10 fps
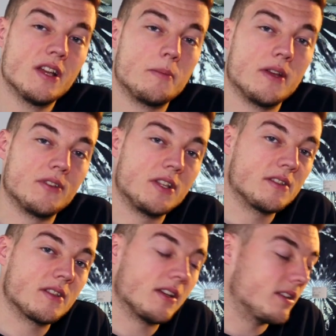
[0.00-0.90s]
a bit of an
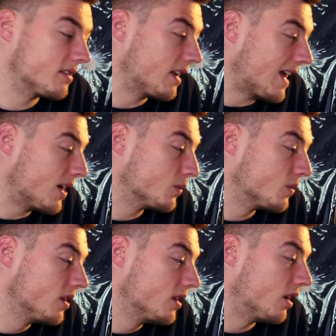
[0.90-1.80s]
insight into
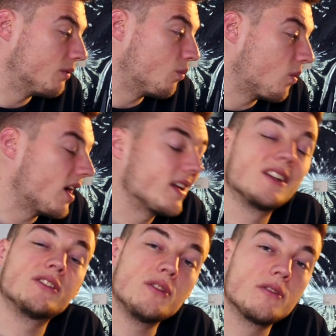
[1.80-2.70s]
how and why
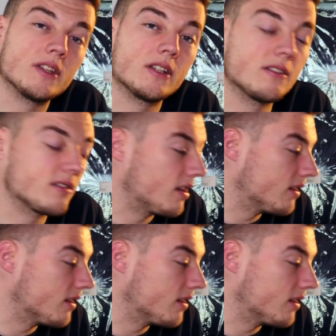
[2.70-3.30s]
I do things,